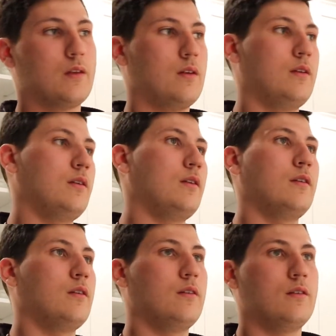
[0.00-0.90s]

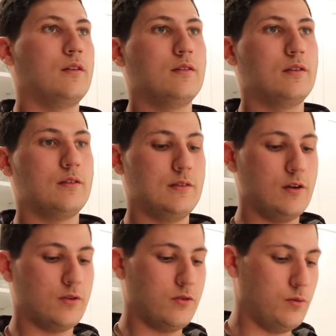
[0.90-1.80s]
the
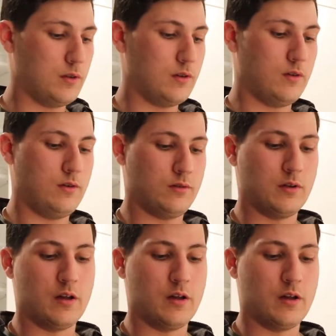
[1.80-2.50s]
ZR2 with the